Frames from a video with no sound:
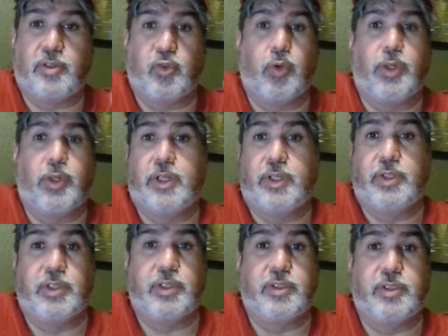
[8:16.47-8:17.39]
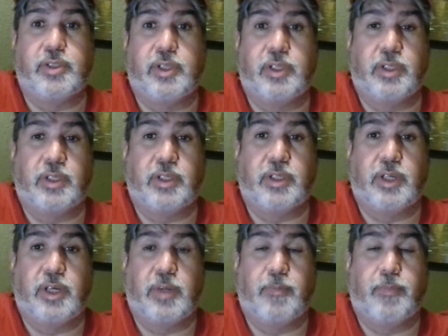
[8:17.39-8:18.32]
the green onions,
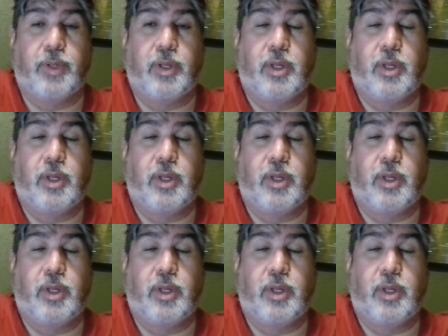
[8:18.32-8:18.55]
the